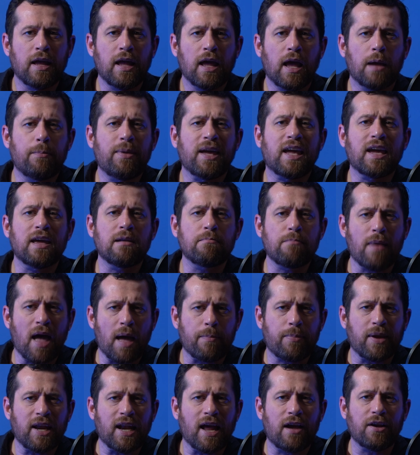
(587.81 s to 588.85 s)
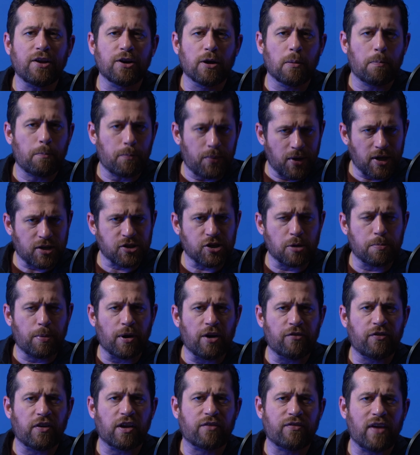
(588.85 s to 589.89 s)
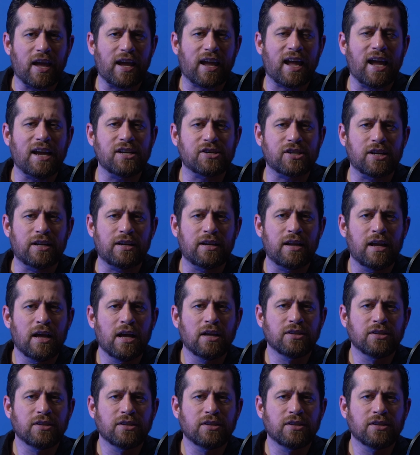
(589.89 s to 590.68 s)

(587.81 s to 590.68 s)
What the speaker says: and begin mapping out your picture-perfect vacation